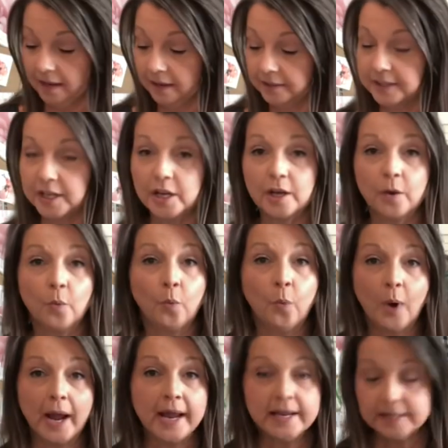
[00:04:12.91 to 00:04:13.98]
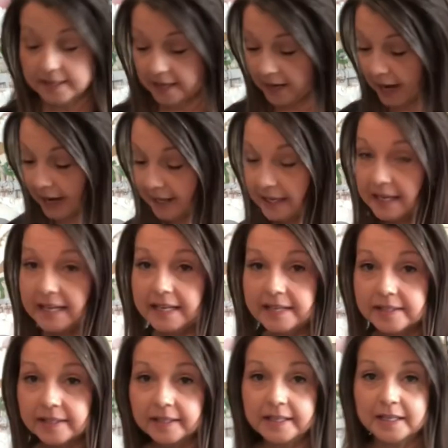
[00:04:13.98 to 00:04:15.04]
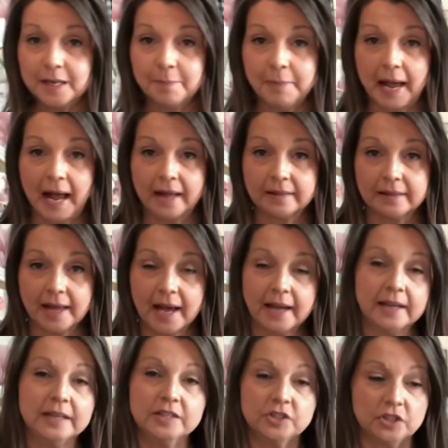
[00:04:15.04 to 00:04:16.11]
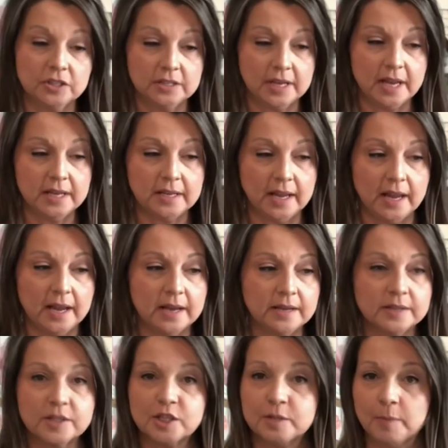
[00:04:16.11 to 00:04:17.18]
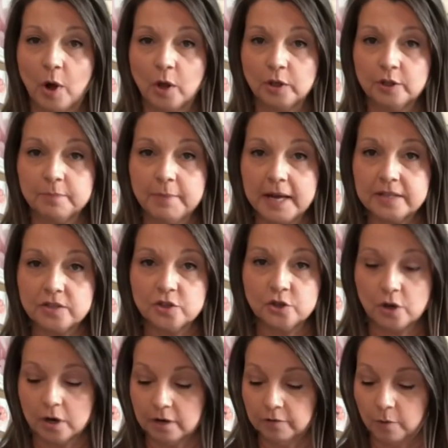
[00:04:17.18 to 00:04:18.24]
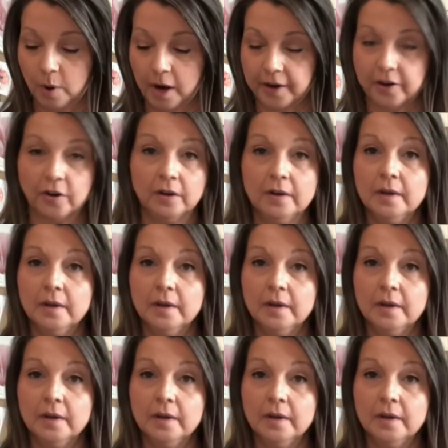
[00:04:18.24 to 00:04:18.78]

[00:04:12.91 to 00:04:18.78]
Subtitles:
The way that I easily combat that is to take a small little mason jar of water,